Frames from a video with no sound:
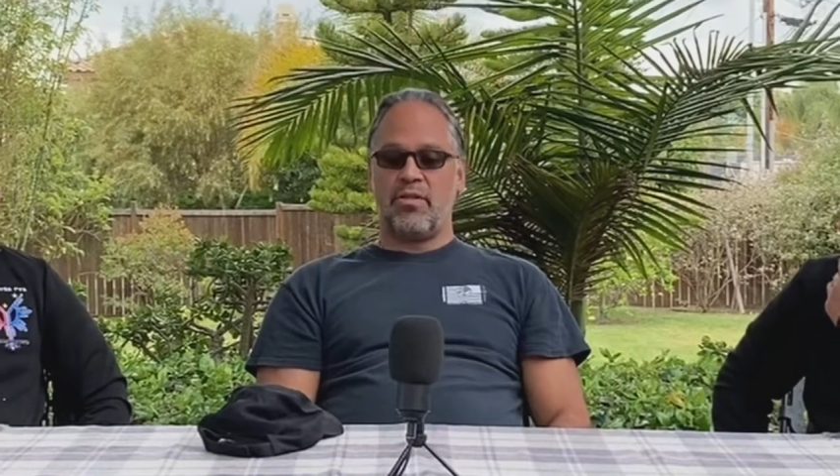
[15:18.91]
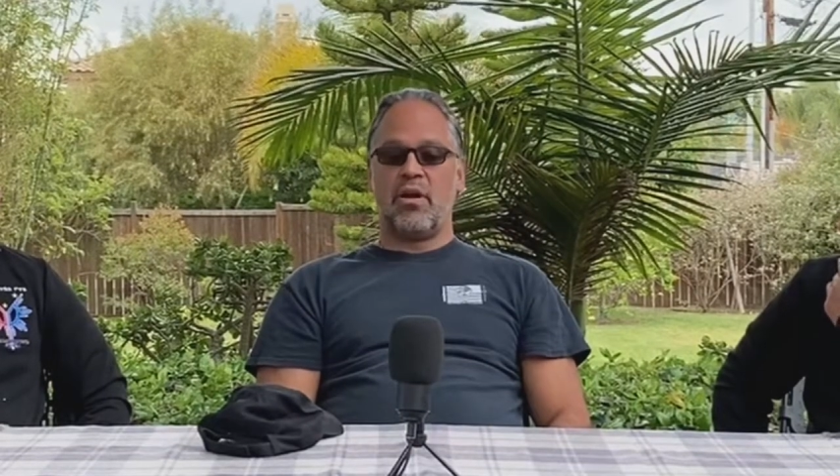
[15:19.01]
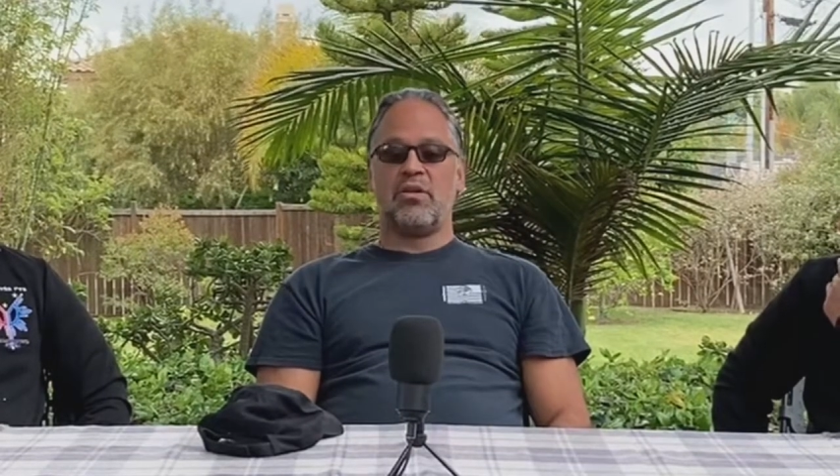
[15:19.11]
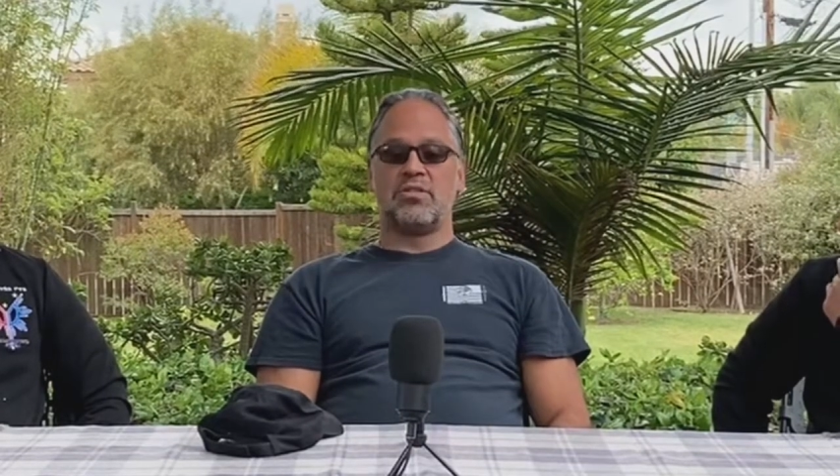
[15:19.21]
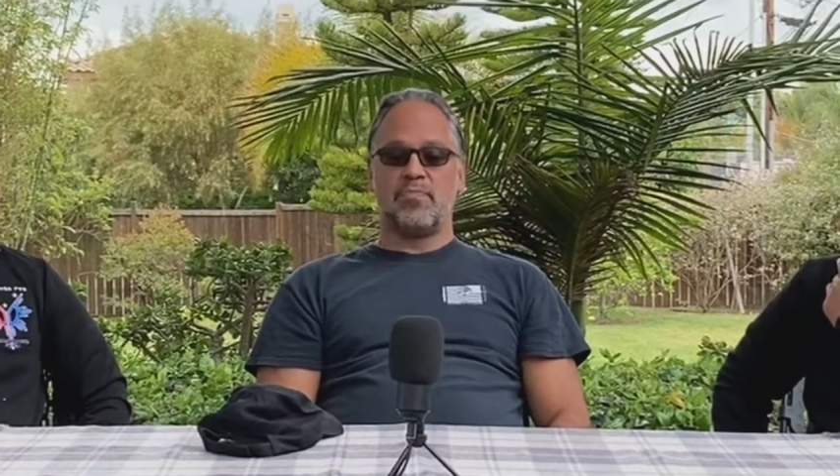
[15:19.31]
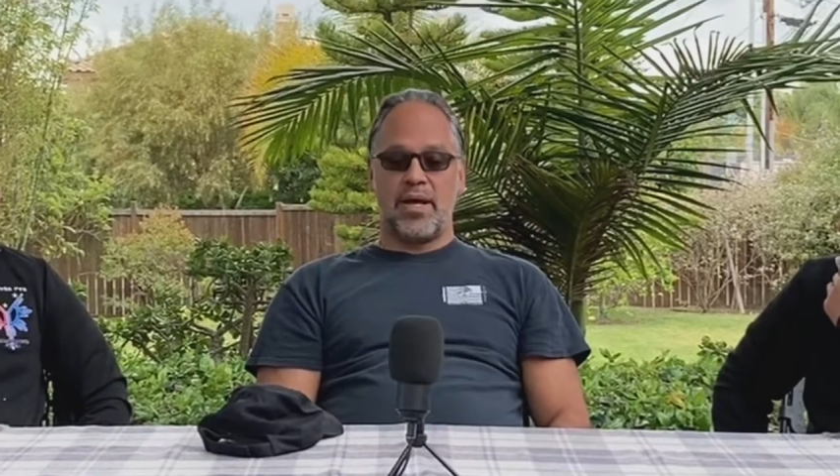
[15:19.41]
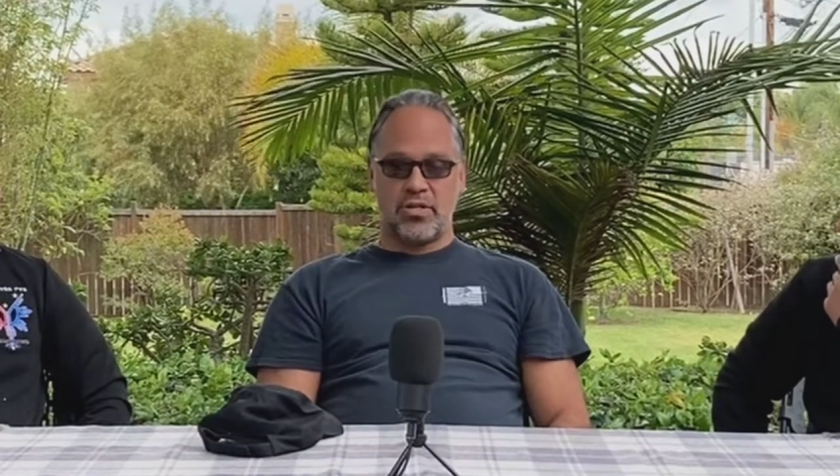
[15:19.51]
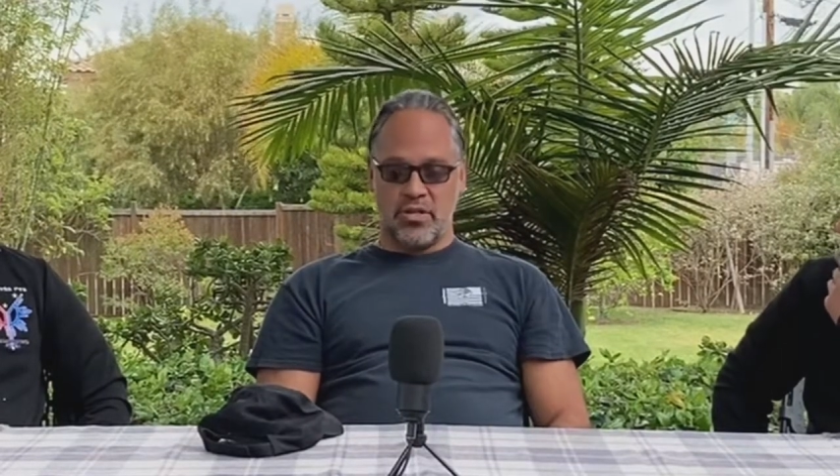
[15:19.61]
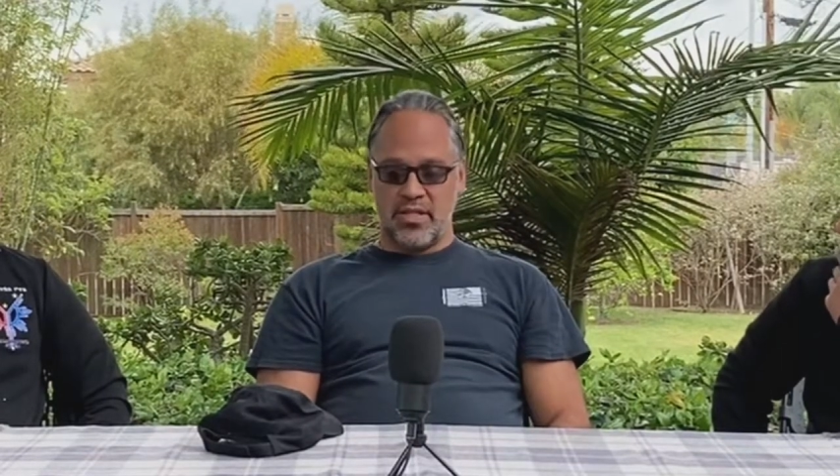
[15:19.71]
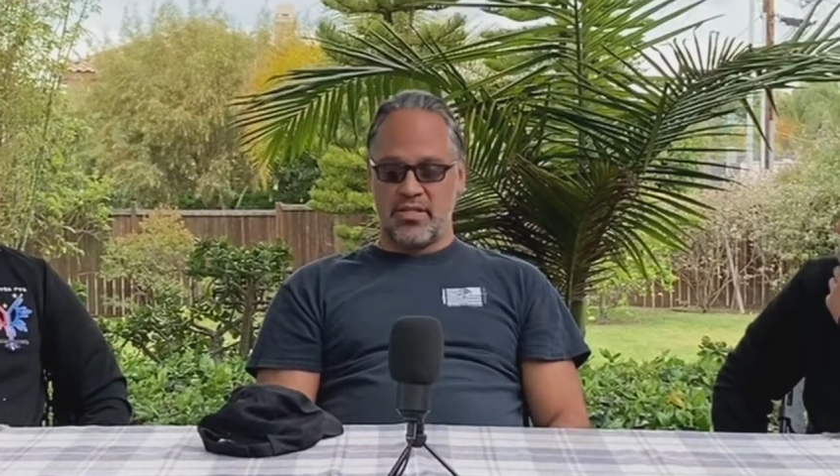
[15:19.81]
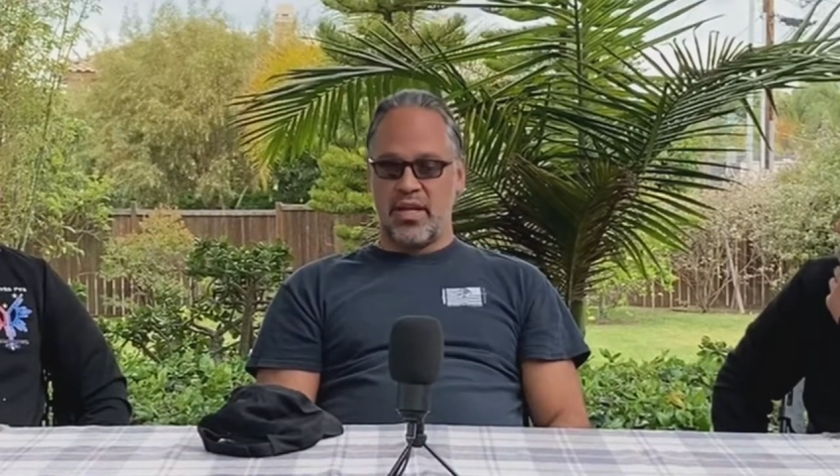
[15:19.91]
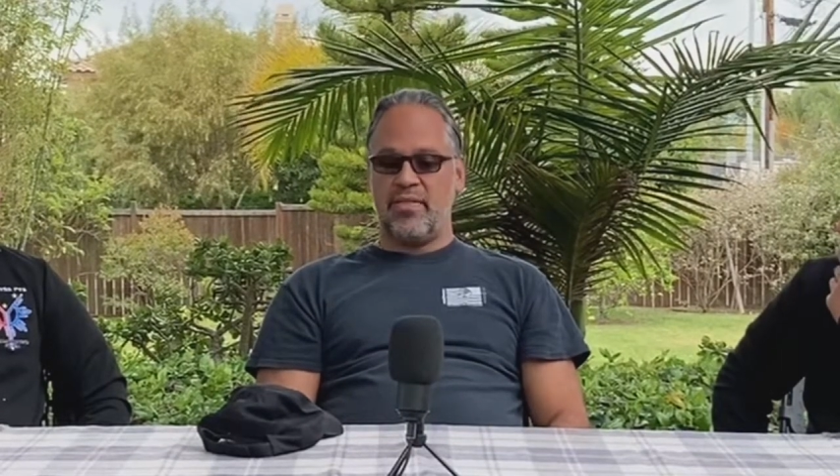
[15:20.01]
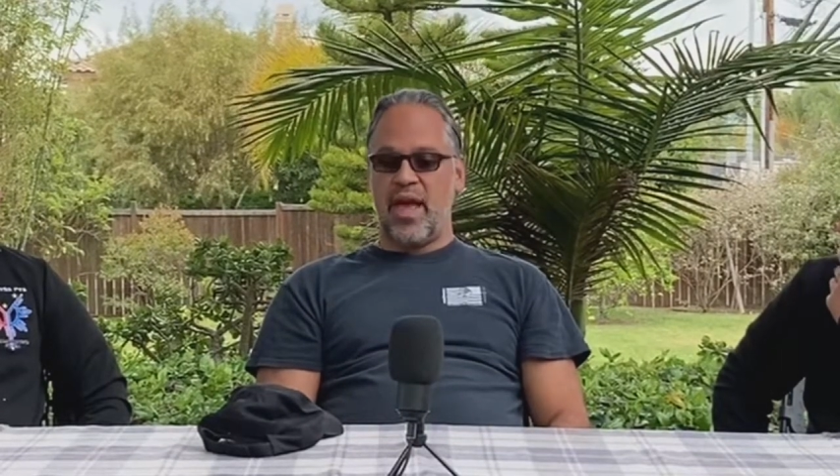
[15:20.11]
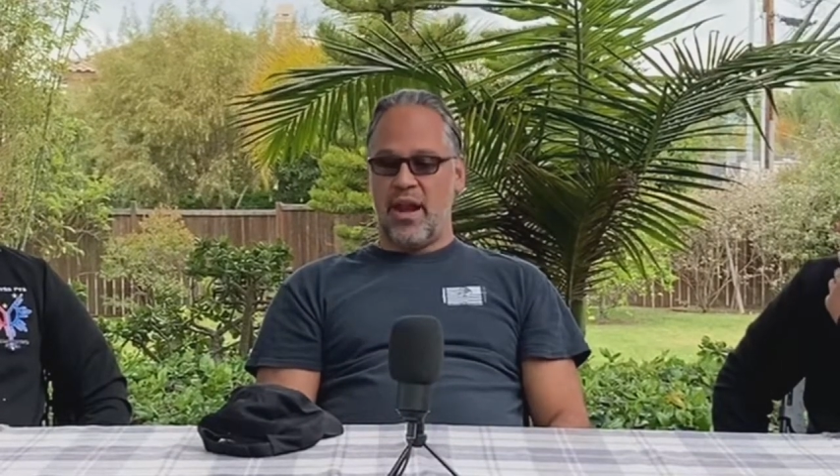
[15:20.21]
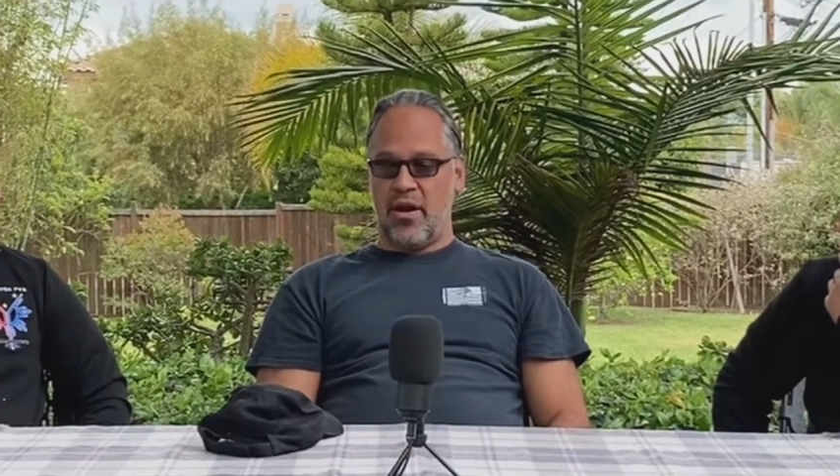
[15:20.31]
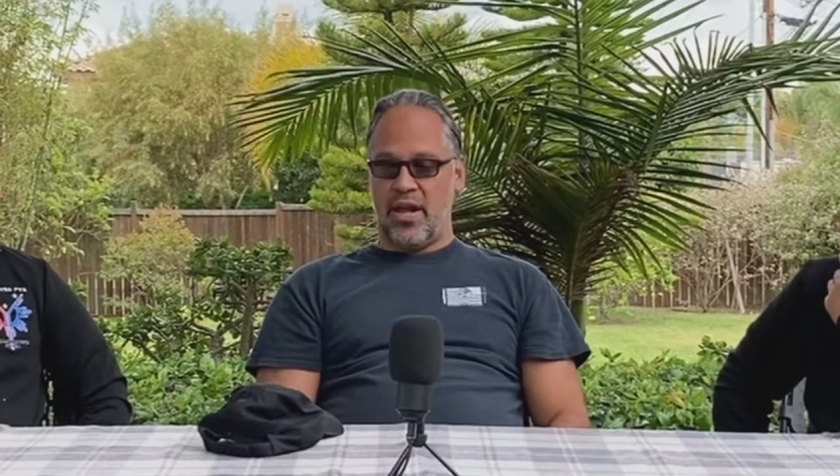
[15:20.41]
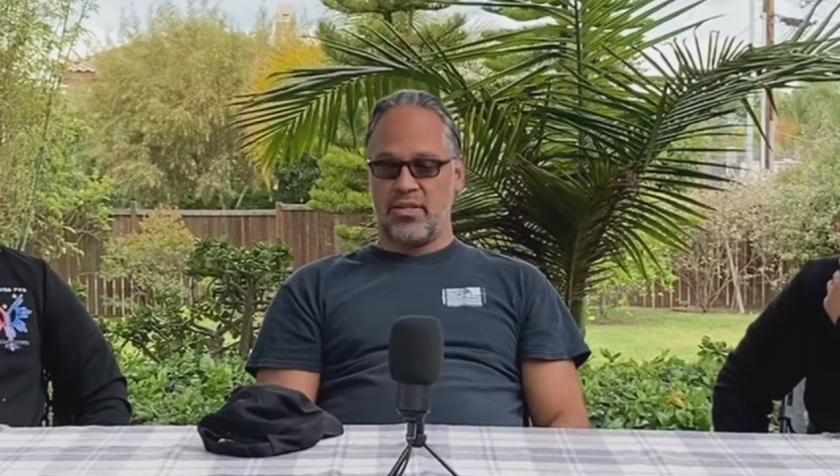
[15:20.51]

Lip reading: there are specialists in that area.